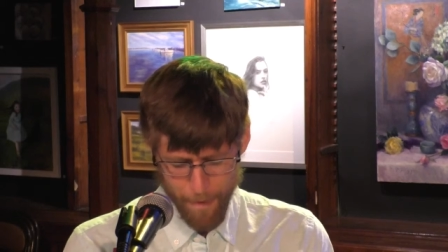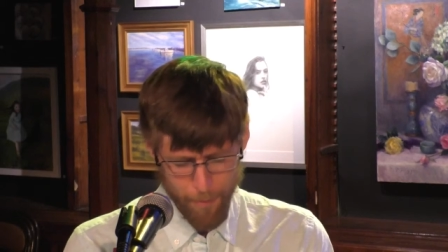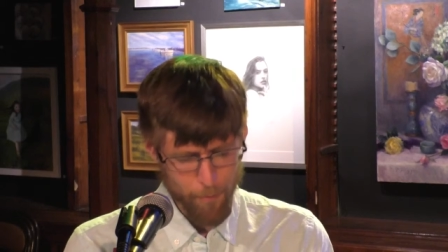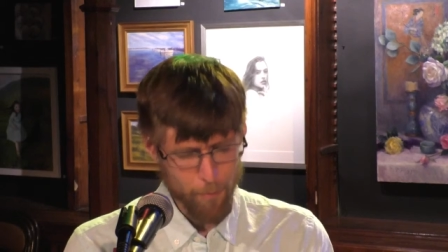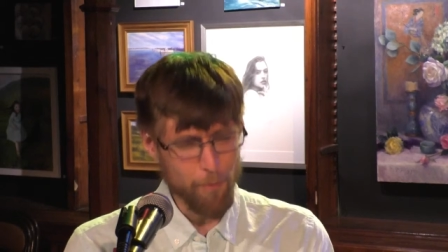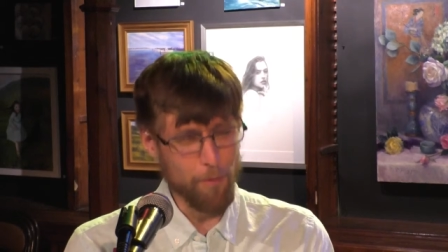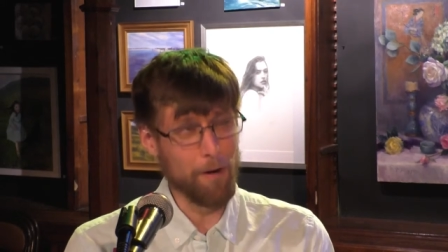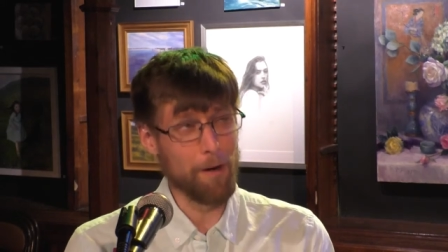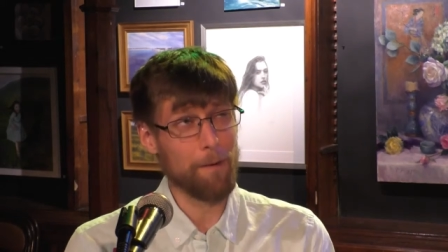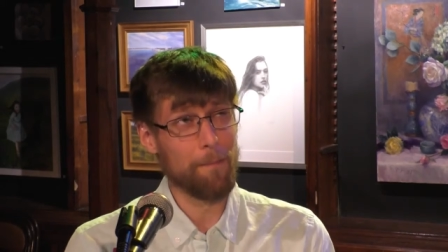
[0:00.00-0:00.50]

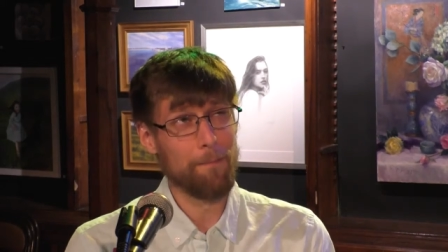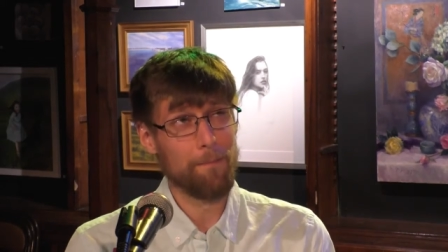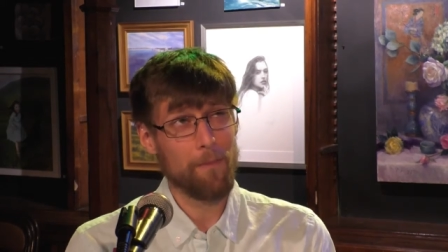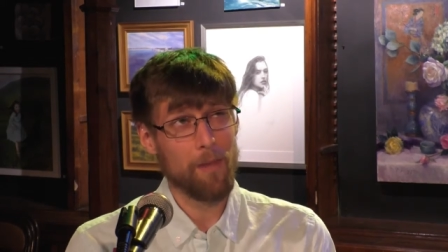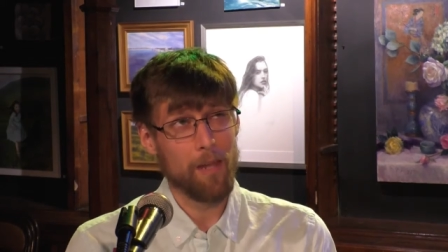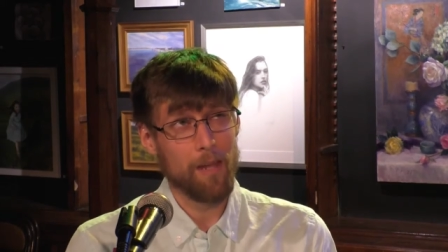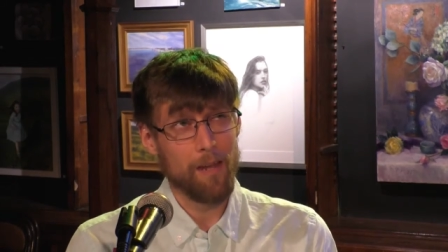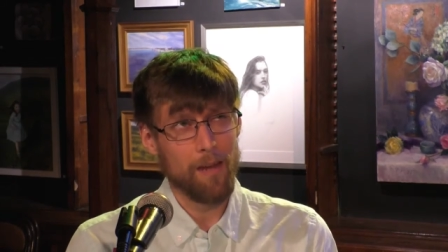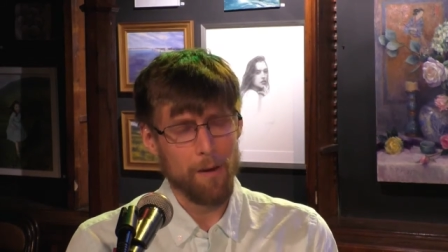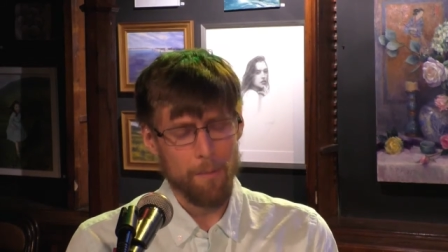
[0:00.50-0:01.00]
or
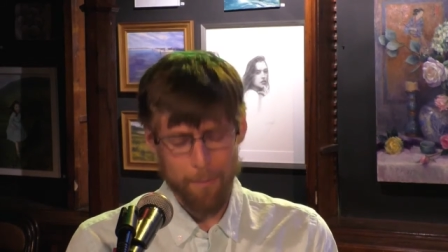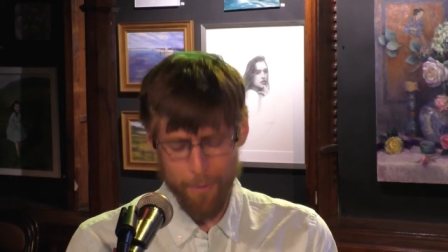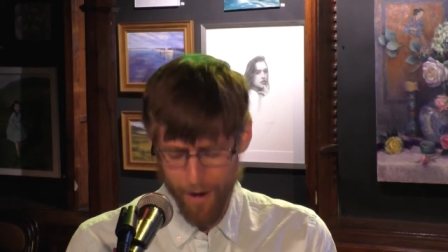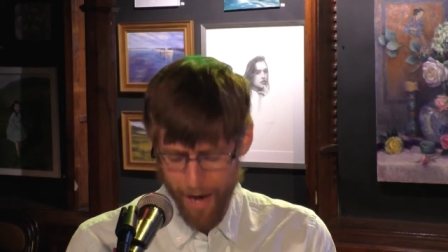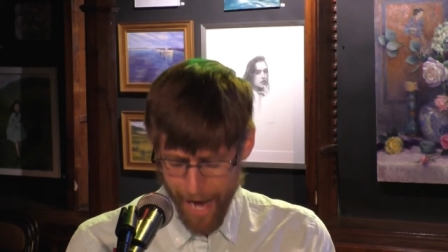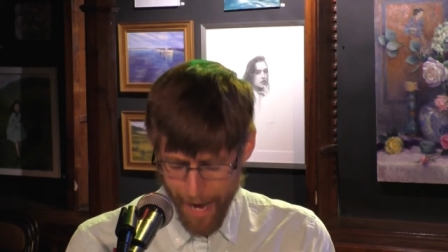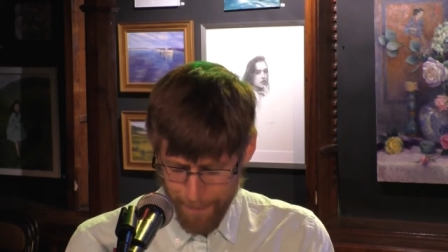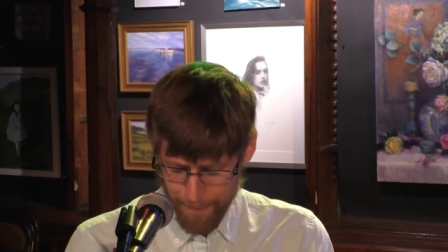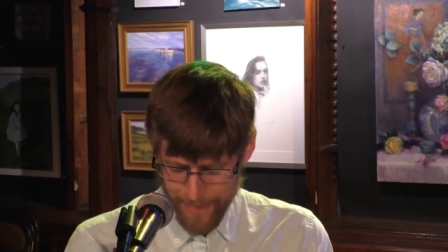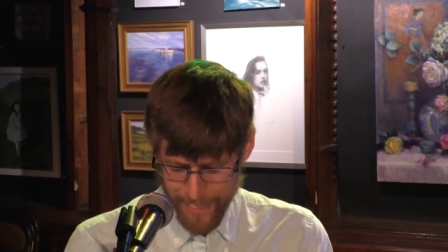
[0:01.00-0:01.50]

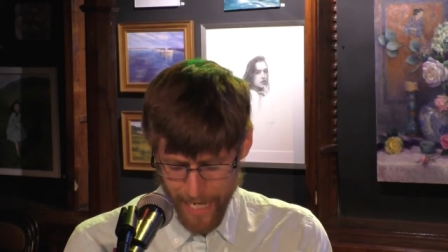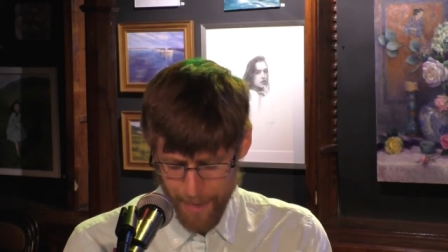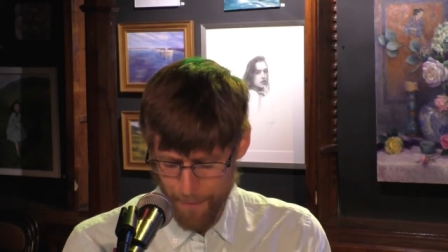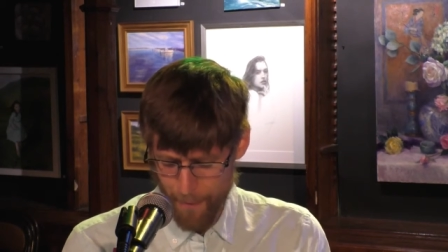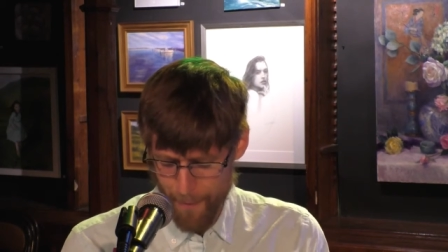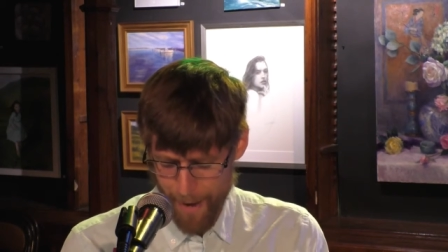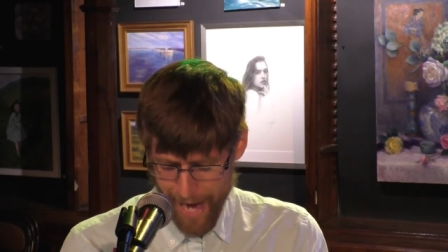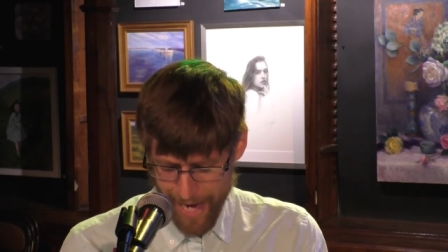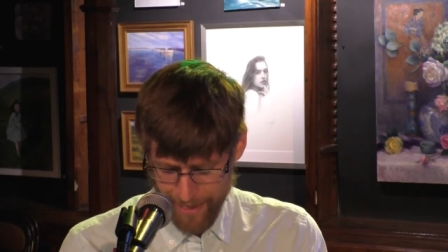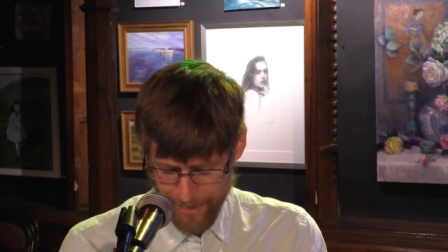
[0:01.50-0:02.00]
perhaps I'm
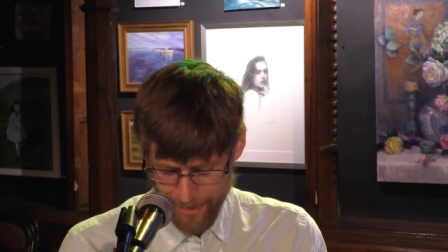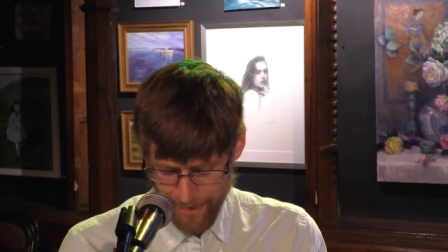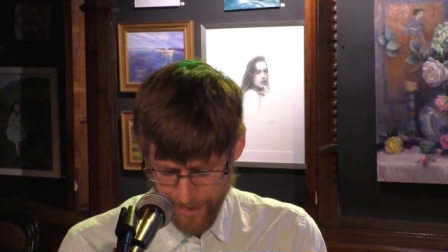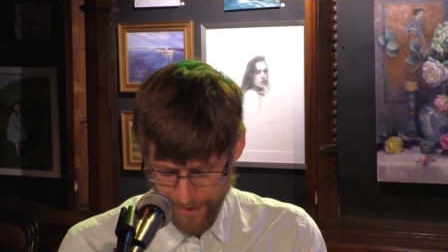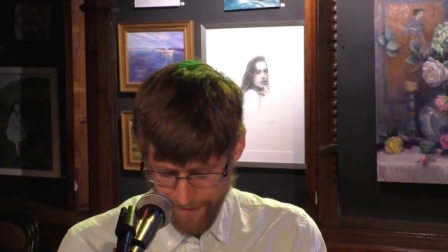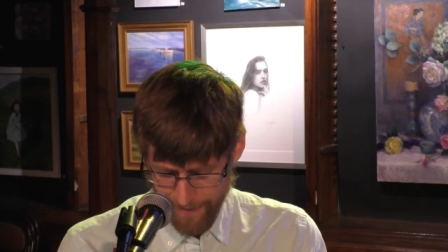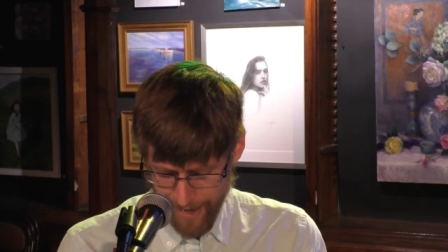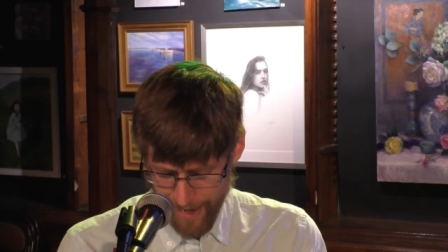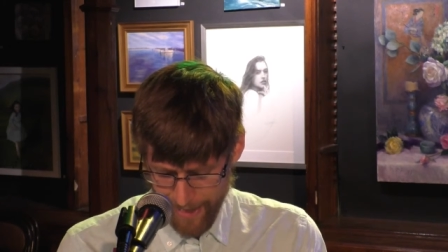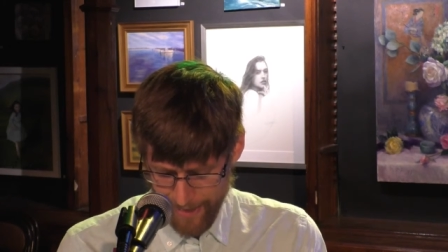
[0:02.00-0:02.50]

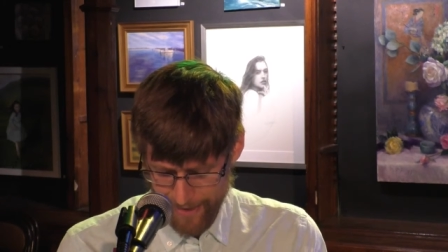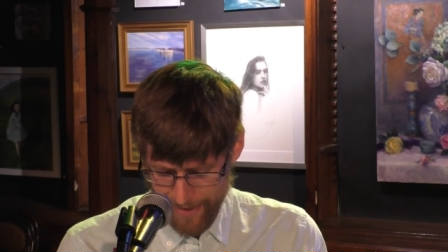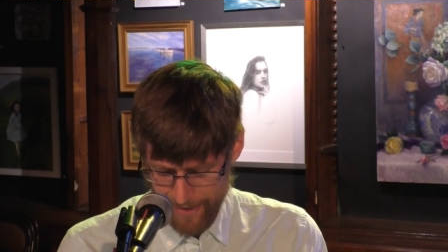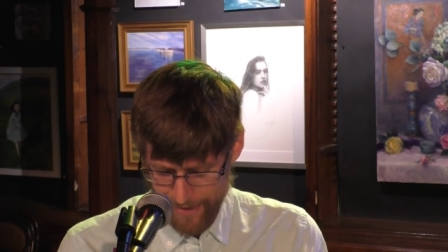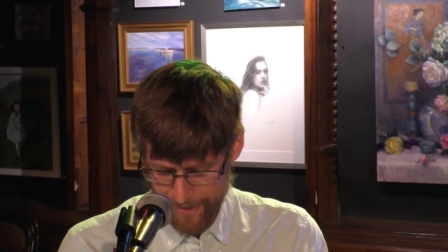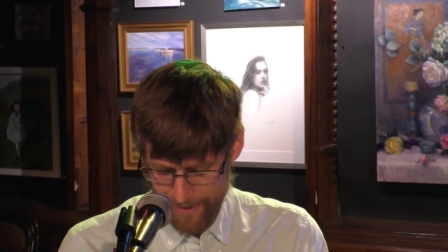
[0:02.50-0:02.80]
imagining that.